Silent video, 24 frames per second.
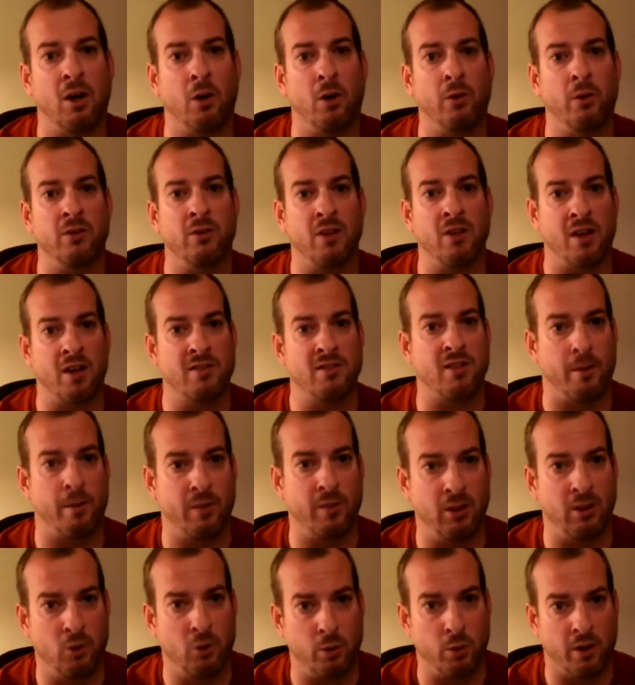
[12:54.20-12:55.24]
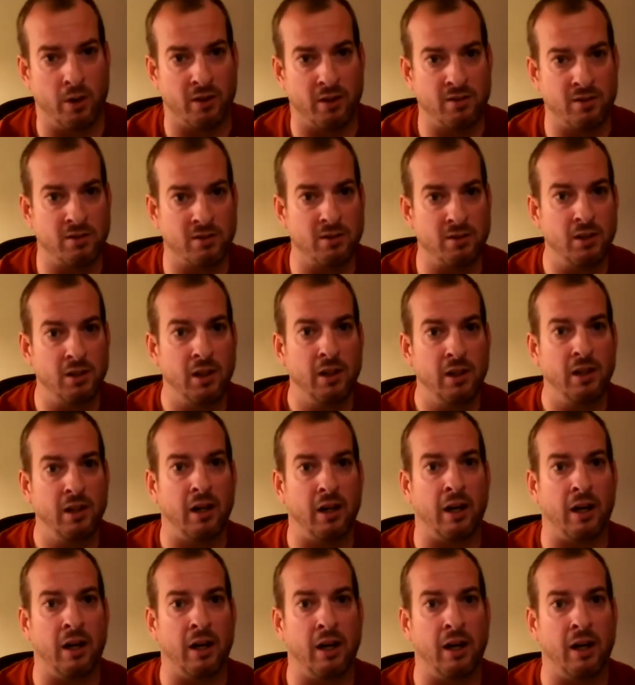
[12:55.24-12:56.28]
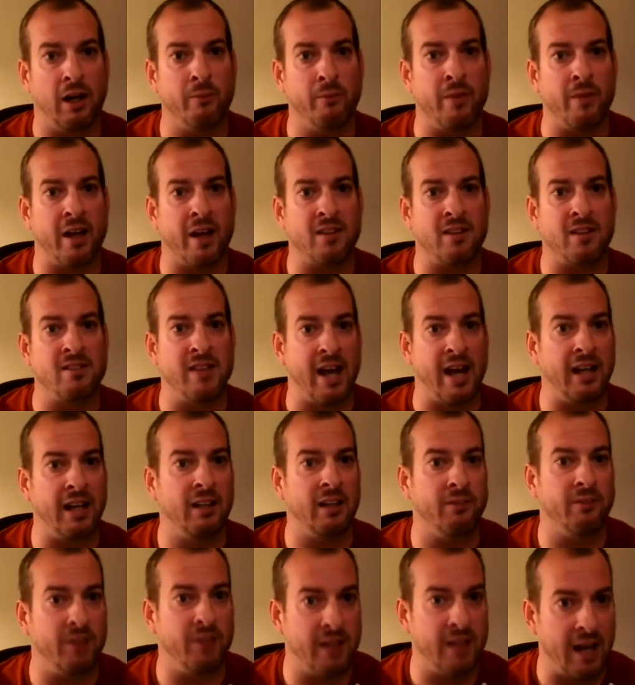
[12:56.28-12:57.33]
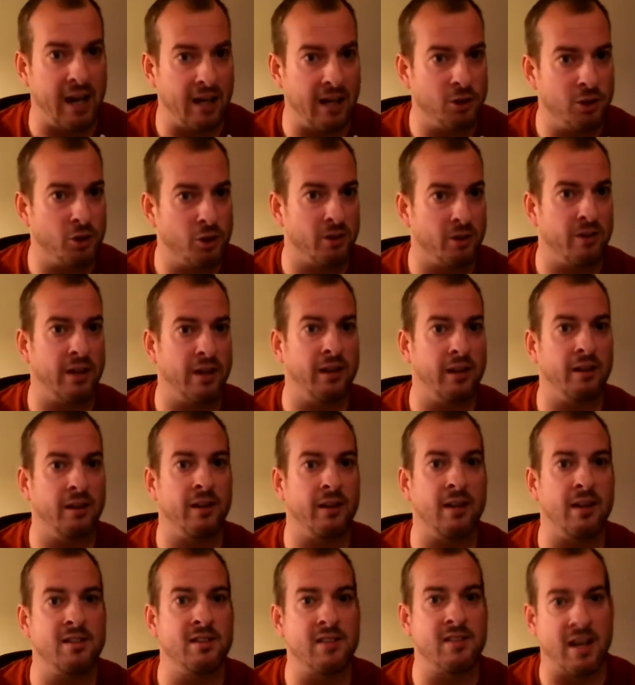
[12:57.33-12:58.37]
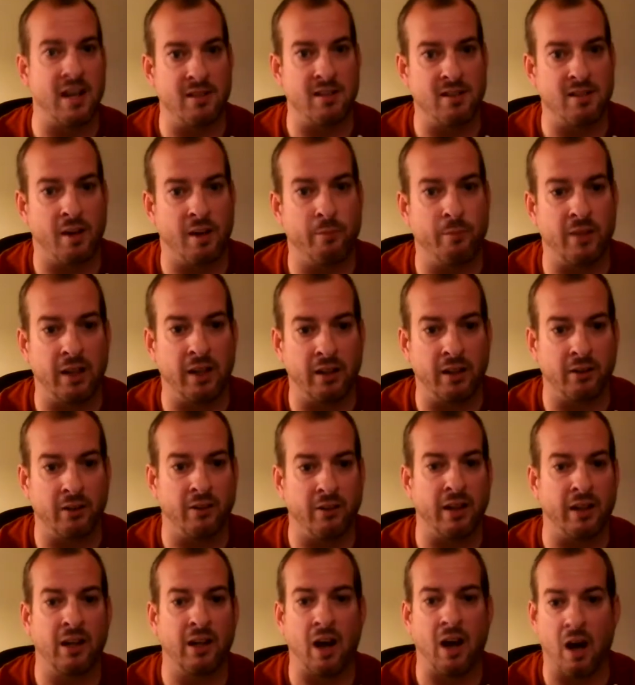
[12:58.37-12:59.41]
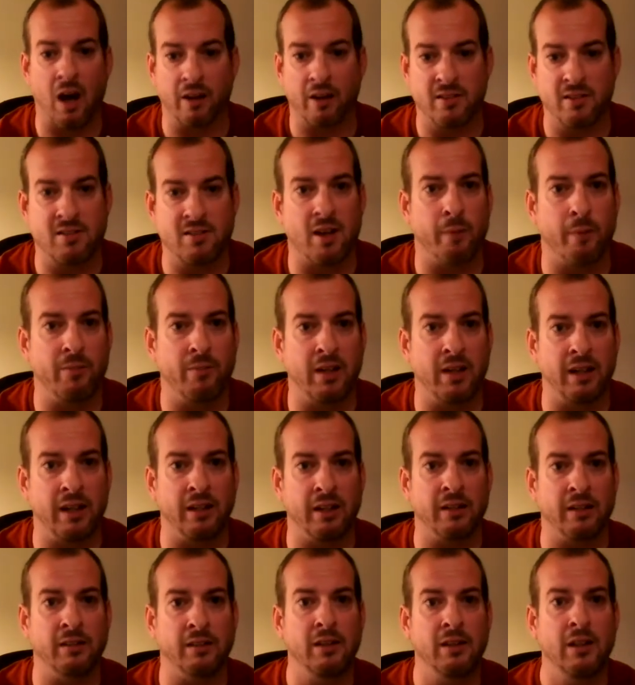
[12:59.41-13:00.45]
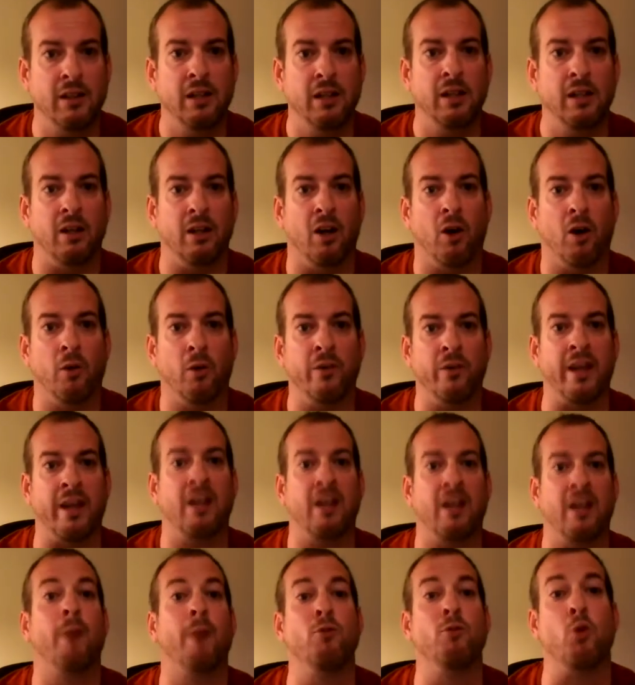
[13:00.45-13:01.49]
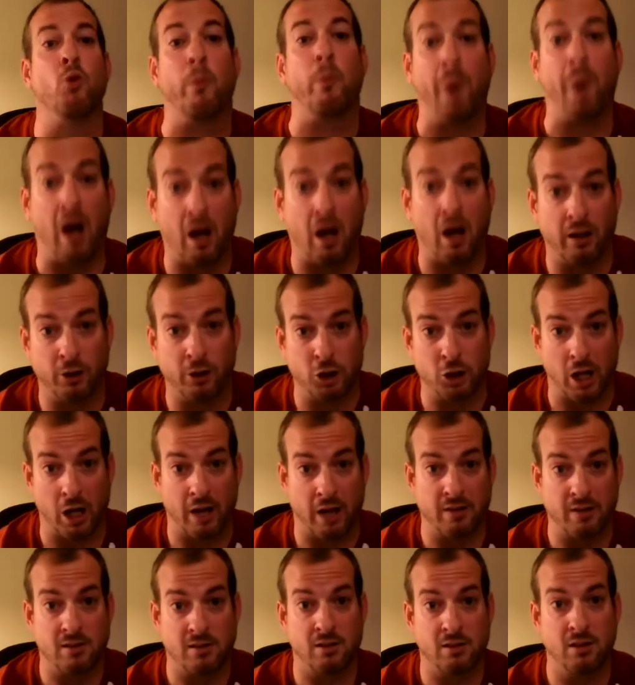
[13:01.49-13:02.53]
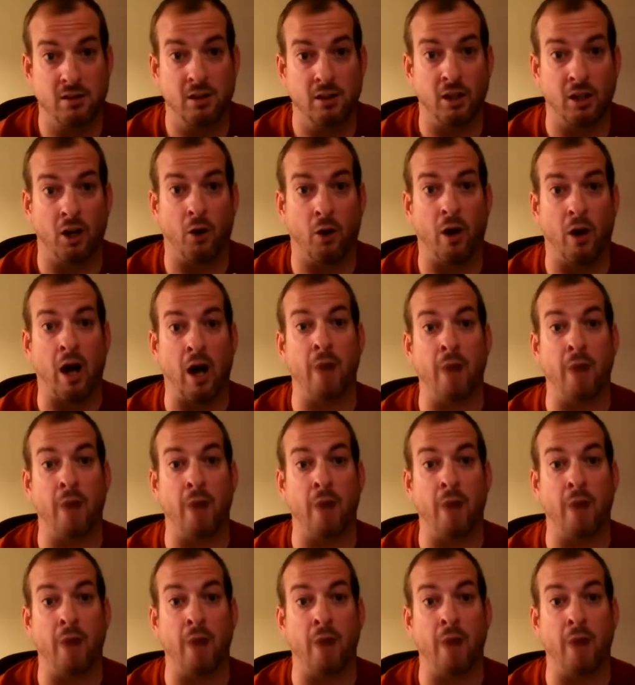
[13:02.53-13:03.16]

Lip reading: does something to us that's negative in nature, they say something or they call us something, and they come to apologize. I'm